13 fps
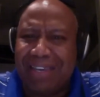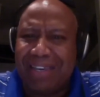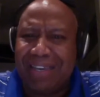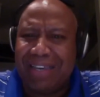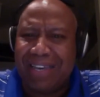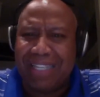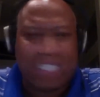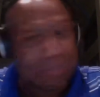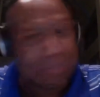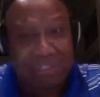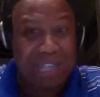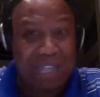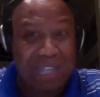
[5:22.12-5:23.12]
And she was like
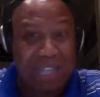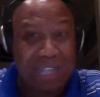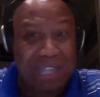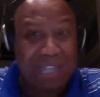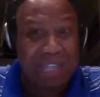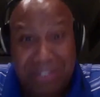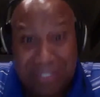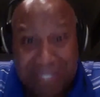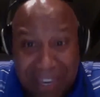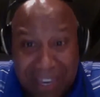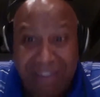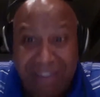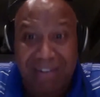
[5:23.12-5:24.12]
$28,000 a
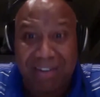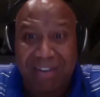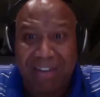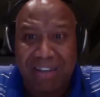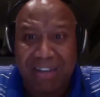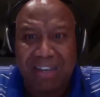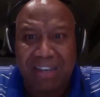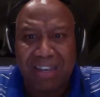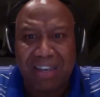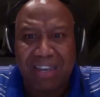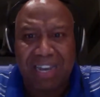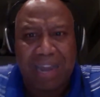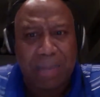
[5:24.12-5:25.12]
year. And I
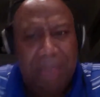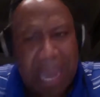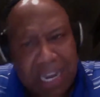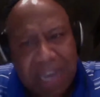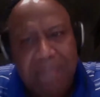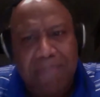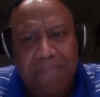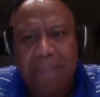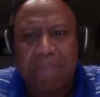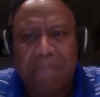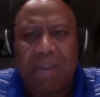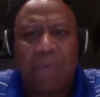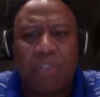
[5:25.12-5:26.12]
made a commitment. I
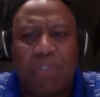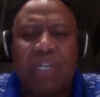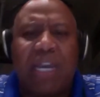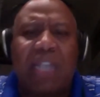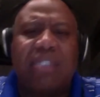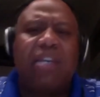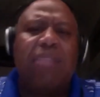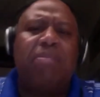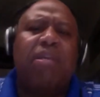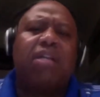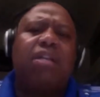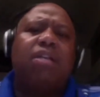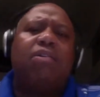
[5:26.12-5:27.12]
want you guys to hear me
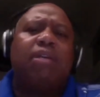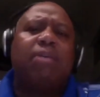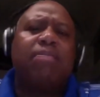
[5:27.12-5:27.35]
clearly.